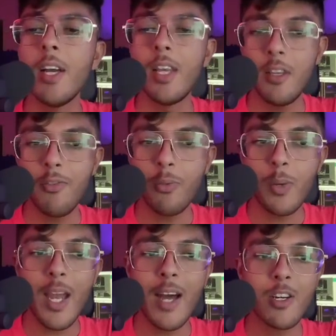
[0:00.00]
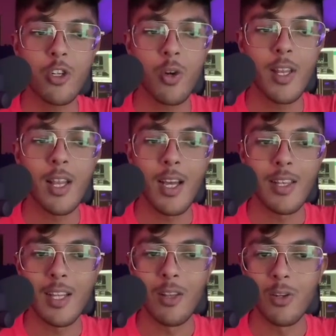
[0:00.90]
If we had a trend line
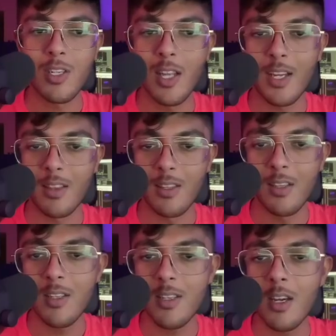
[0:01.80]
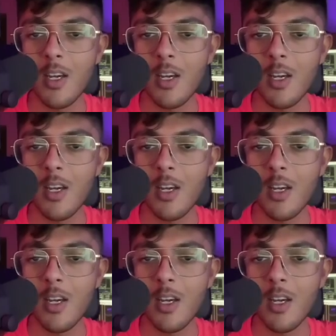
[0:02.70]
that looks like this